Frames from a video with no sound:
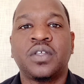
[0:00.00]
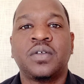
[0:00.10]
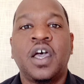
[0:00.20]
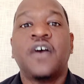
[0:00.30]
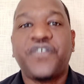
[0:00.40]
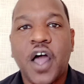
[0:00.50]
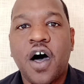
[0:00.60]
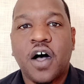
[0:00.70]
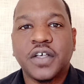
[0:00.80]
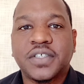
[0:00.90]

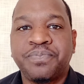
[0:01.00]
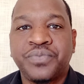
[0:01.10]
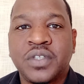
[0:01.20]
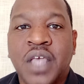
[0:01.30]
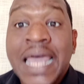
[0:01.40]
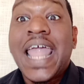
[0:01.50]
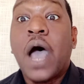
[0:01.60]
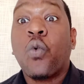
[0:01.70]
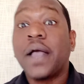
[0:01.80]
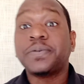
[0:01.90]
Flaws.
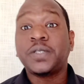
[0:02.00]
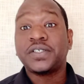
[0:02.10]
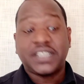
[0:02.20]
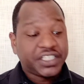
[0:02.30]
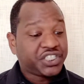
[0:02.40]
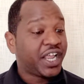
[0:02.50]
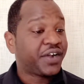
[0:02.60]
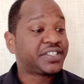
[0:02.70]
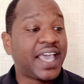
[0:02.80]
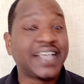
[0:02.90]
Now, Webster's
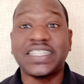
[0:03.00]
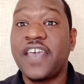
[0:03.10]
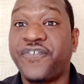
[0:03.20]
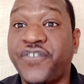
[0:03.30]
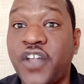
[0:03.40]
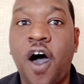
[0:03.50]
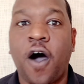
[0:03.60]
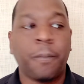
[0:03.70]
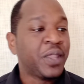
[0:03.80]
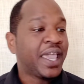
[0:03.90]
dictionary says a
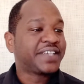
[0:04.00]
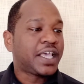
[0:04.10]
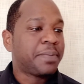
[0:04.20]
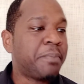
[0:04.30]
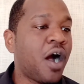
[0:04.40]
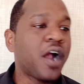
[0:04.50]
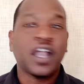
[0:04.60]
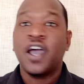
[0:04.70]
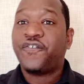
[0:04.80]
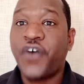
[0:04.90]
flaw is a
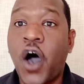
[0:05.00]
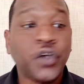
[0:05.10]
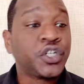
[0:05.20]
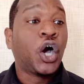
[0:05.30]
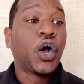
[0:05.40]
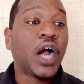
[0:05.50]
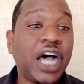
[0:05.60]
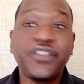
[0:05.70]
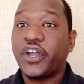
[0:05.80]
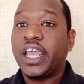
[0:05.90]
mark, fault, or
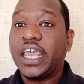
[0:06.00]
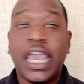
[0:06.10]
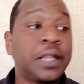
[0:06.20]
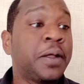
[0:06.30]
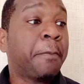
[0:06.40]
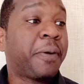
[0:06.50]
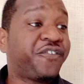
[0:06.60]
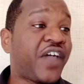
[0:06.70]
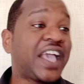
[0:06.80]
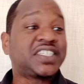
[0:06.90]
other
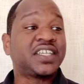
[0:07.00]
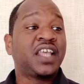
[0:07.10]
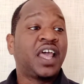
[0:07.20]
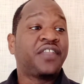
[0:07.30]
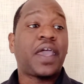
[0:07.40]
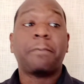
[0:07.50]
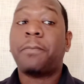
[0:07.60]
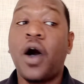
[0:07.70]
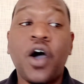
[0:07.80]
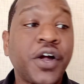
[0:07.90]
imperfection that
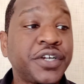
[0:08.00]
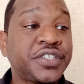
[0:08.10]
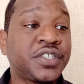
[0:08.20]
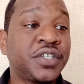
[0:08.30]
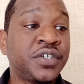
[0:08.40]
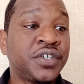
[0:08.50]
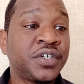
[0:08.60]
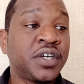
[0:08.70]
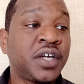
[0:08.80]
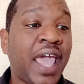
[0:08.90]
mars
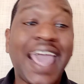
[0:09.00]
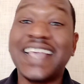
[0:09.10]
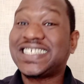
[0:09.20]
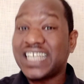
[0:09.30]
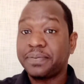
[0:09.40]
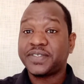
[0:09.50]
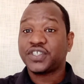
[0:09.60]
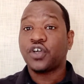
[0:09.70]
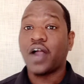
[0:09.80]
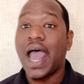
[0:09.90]
a
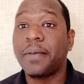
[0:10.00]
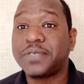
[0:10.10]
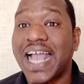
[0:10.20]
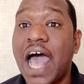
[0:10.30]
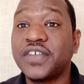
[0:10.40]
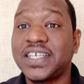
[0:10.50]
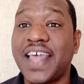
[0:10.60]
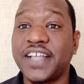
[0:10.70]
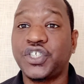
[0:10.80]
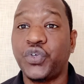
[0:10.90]
substance or object. I'll say
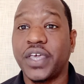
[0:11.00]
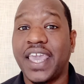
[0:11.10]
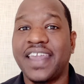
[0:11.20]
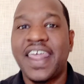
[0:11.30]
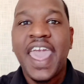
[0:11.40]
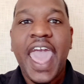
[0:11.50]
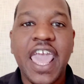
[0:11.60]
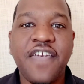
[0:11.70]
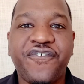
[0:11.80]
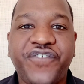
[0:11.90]
that to you again.
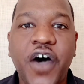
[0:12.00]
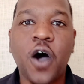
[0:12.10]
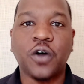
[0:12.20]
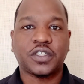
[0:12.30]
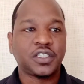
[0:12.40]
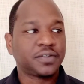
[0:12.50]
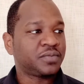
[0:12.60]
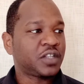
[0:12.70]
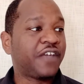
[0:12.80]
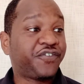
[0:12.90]
A flaw
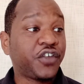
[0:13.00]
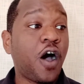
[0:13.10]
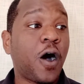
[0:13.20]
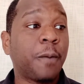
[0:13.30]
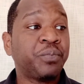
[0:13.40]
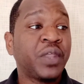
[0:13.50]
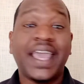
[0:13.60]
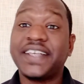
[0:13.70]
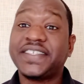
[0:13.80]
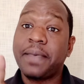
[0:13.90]

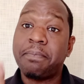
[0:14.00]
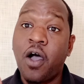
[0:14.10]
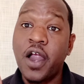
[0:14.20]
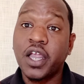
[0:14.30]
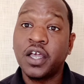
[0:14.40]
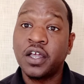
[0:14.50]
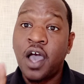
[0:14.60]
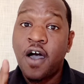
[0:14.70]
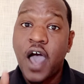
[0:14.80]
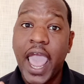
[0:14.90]
is mark,
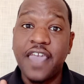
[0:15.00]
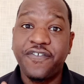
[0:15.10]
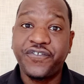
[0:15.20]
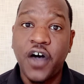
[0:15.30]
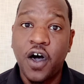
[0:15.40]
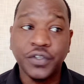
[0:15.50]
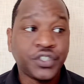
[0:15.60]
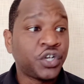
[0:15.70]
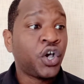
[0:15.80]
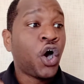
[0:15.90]
a fault,
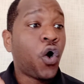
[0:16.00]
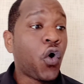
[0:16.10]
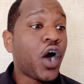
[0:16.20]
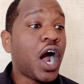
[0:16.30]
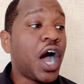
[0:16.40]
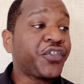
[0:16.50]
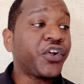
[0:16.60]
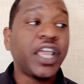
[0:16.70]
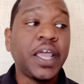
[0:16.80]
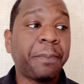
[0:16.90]
or
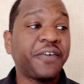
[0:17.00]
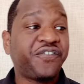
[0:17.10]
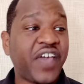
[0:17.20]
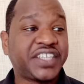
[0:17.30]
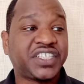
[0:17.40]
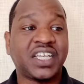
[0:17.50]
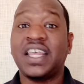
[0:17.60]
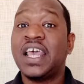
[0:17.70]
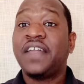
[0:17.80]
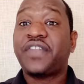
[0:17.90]
other
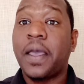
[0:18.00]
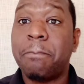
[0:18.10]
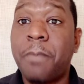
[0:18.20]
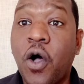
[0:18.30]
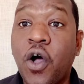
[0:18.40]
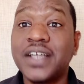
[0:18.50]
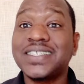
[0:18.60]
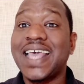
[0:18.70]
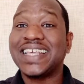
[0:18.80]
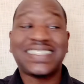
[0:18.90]
imperfection that mars
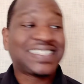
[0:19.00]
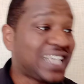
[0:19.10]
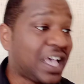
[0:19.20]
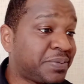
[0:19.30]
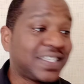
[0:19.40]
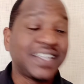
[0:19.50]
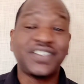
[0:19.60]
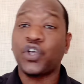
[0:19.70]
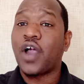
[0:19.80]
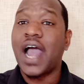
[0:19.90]
a
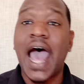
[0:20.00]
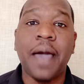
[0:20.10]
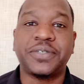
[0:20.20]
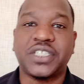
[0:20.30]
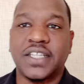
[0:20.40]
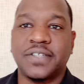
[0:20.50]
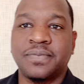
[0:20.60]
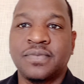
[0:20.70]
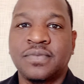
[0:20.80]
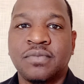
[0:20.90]
substance or object.
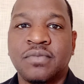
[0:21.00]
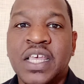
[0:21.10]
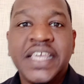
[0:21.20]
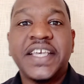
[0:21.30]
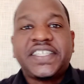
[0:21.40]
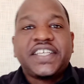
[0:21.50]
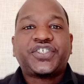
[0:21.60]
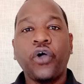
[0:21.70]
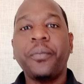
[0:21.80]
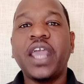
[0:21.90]
You see,
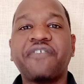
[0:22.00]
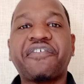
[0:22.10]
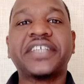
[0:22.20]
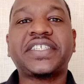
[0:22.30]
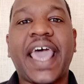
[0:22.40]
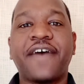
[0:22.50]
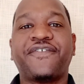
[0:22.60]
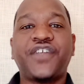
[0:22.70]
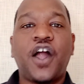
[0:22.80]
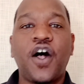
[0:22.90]
so many of us have
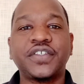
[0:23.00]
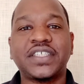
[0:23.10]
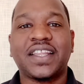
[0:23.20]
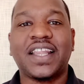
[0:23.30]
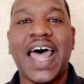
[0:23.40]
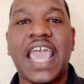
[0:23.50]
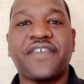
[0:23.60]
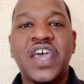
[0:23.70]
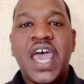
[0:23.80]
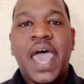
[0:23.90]
flaws in
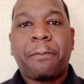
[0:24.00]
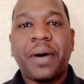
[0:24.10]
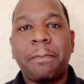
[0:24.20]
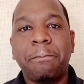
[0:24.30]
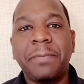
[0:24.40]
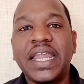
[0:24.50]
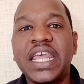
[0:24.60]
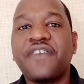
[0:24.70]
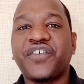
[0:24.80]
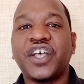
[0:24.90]
life, but
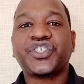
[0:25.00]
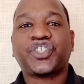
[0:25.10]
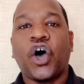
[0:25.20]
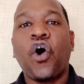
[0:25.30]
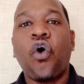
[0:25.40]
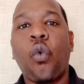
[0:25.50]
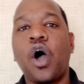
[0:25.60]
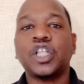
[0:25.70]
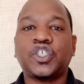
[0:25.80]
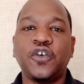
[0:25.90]
many of us don't
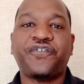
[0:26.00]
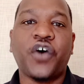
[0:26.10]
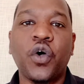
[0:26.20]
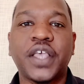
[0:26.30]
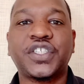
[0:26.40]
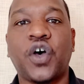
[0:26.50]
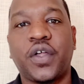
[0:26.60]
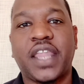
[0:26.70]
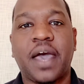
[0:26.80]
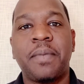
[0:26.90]
want to focus
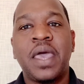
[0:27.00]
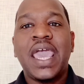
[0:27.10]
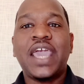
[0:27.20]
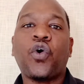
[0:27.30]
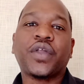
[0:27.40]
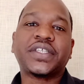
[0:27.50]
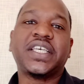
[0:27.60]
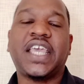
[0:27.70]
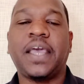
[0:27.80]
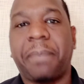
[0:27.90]
on them in order
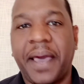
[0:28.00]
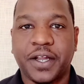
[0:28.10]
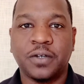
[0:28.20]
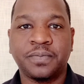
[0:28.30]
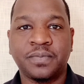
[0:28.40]
to get better.